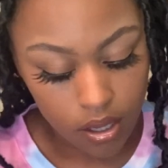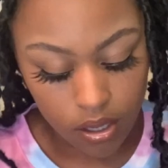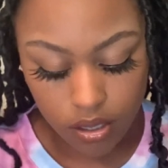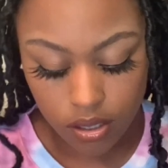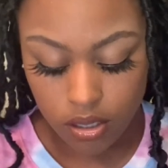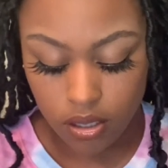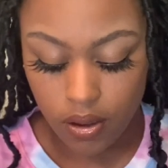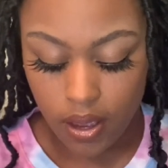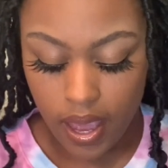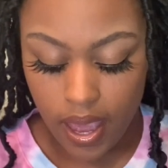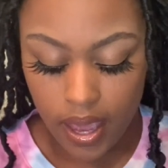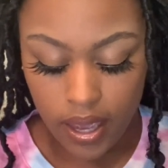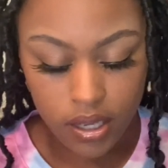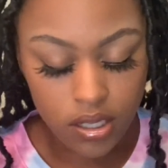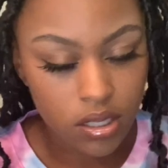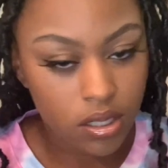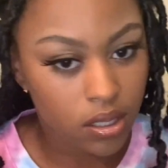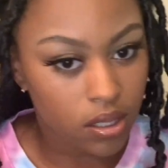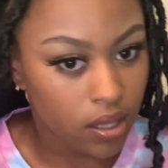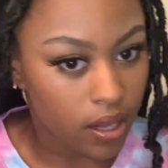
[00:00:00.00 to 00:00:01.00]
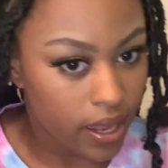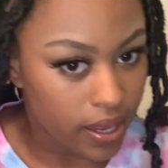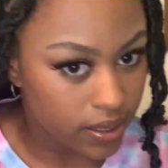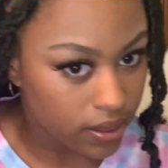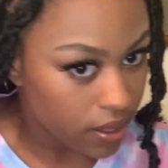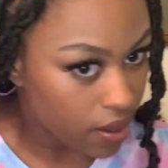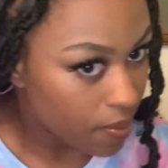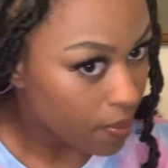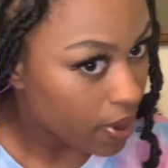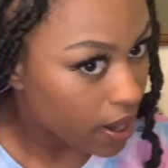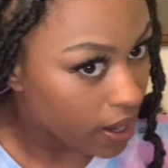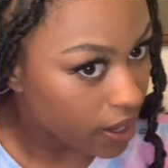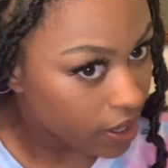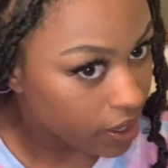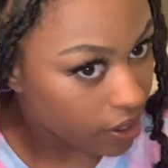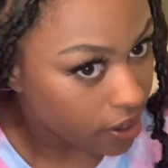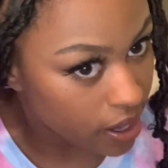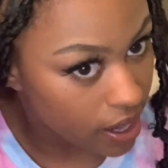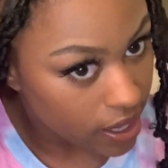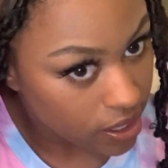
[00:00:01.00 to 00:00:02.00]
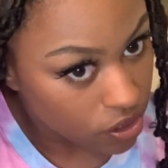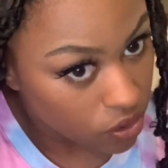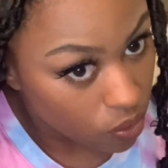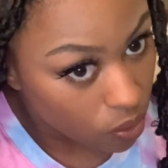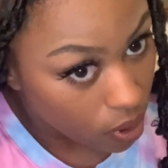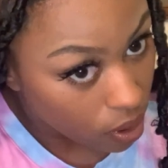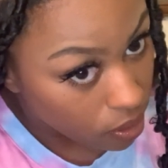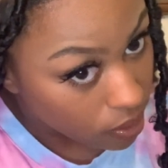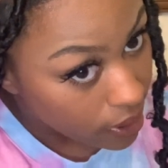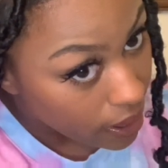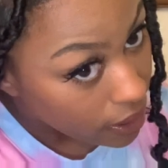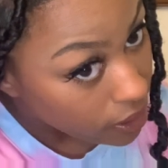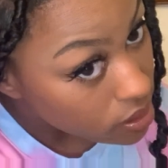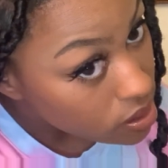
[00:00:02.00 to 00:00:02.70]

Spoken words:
So I actually like that my hair has grown out